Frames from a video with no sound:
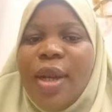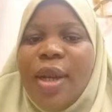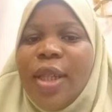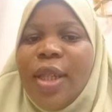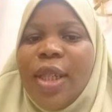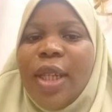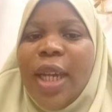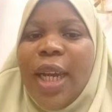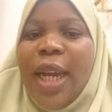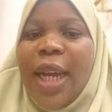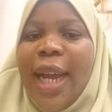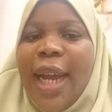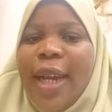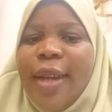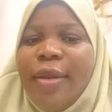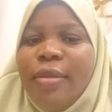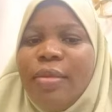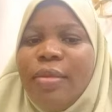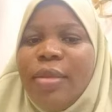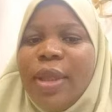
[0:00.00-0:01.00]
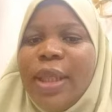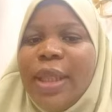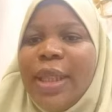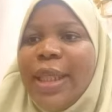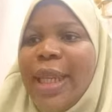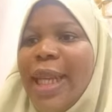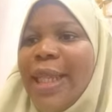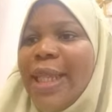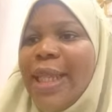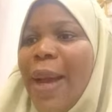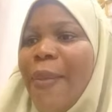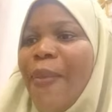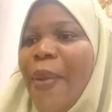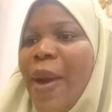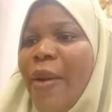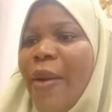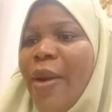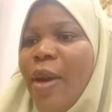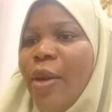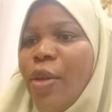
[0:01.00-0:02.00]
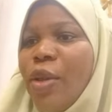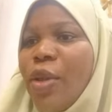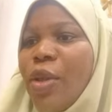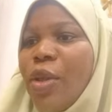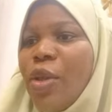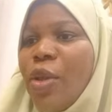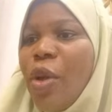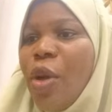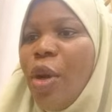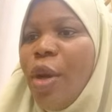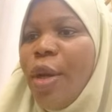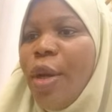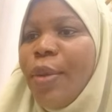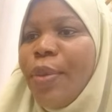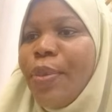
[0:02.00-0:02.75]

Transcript: Chic and Decent Apparel Store.